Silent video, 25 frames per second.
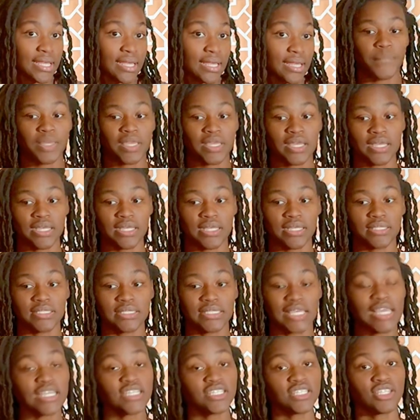because
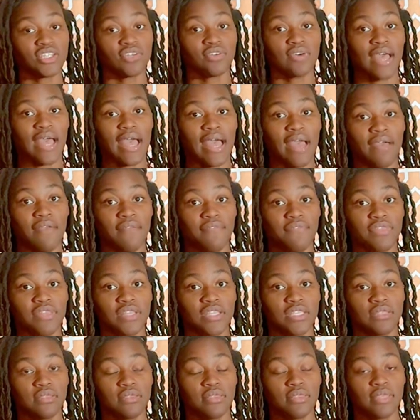they still have
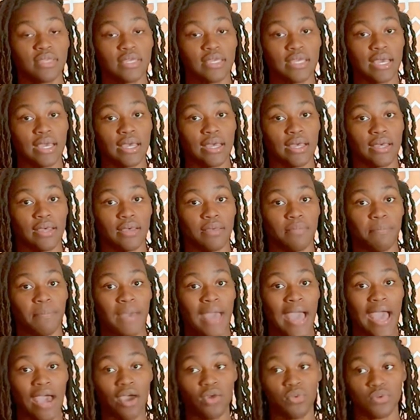the
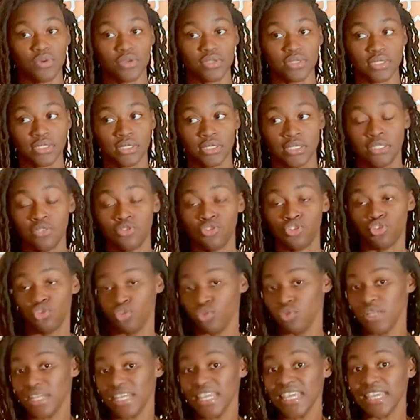power
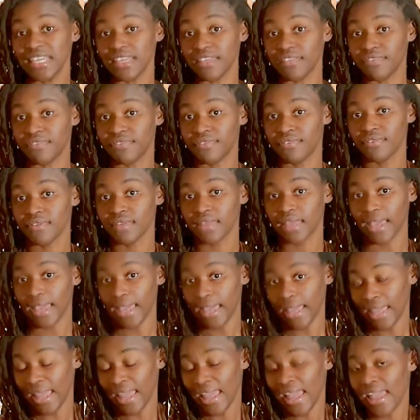to leave,
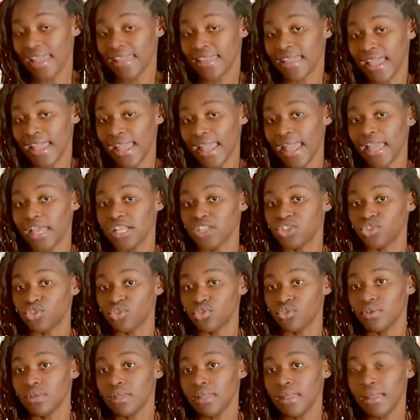aka
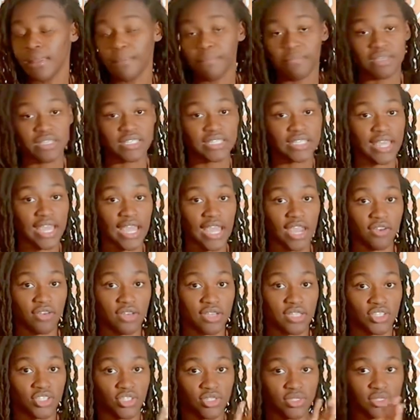to
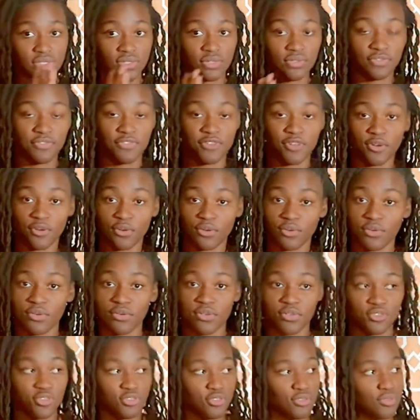miscarriage and to float
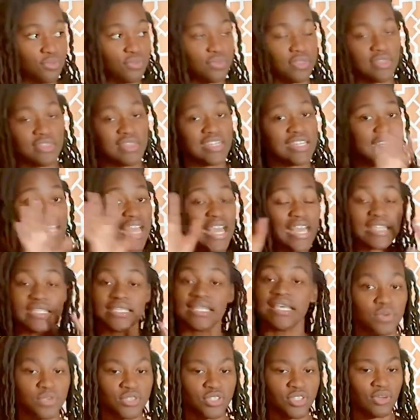on to the next
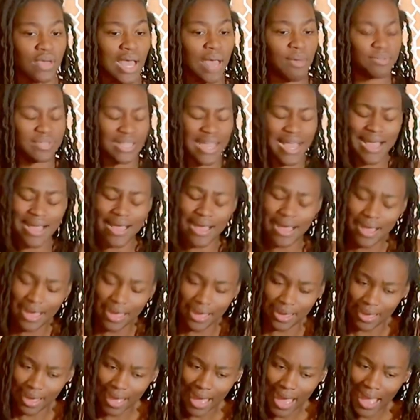one. So I was like,
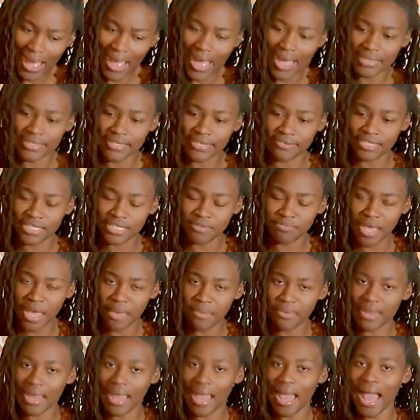I gotta tell this
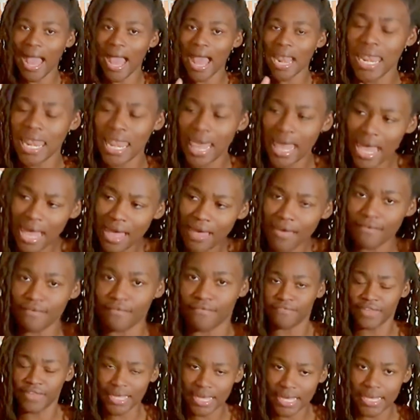baby that I
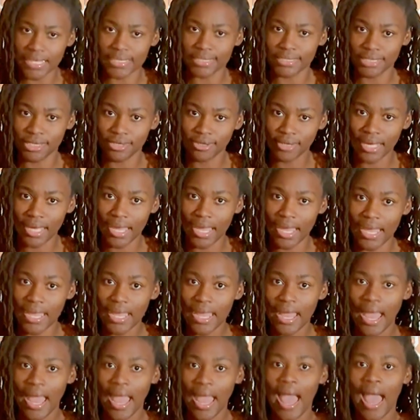love it. Okay,
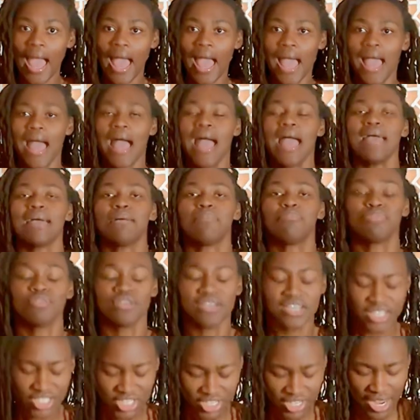I
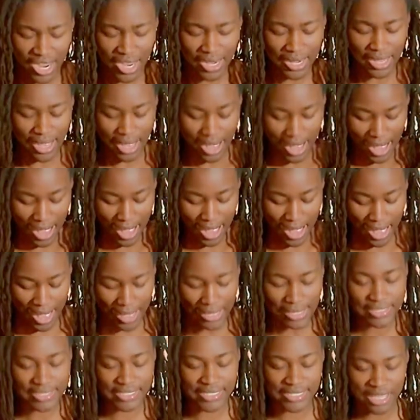appreciate it, I
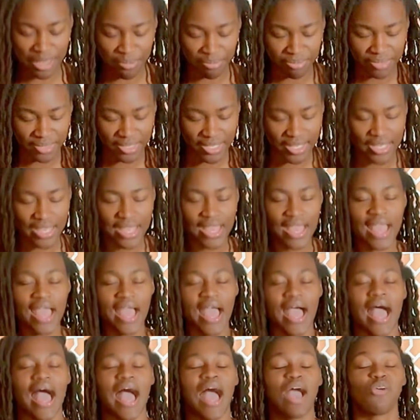accept it,
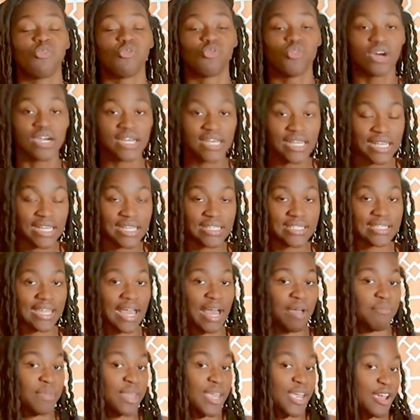I want it,
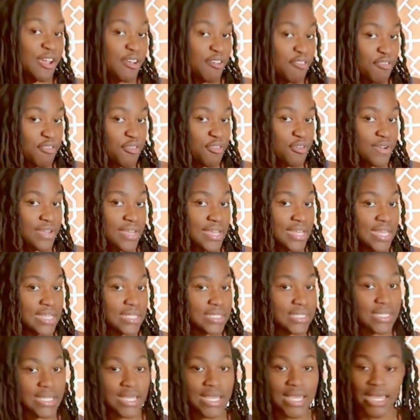I'm here for
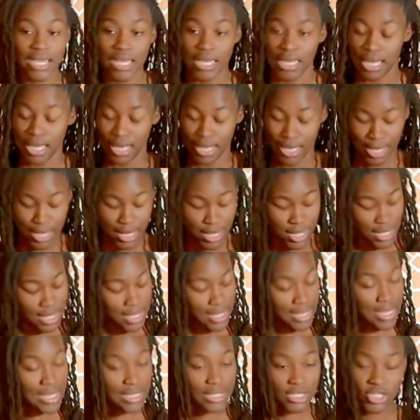it.
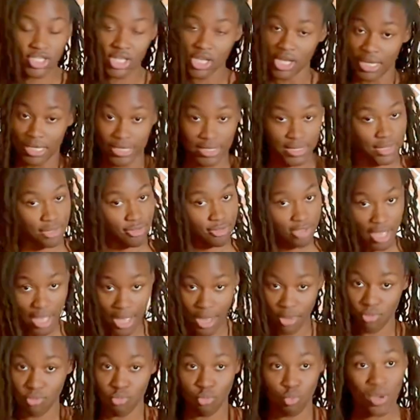It's us.
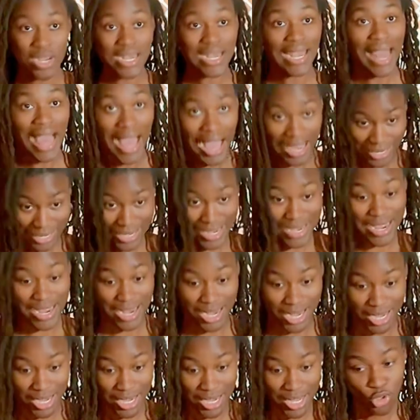Okay, we locked
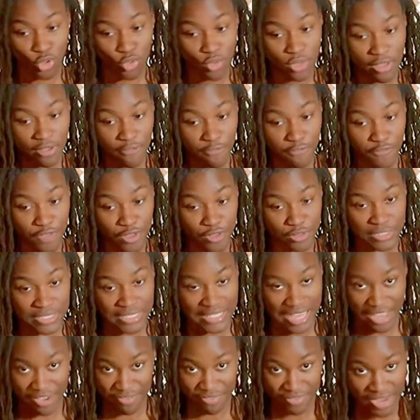in. You can feel
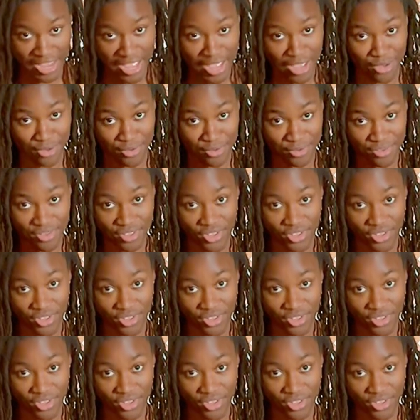safe now.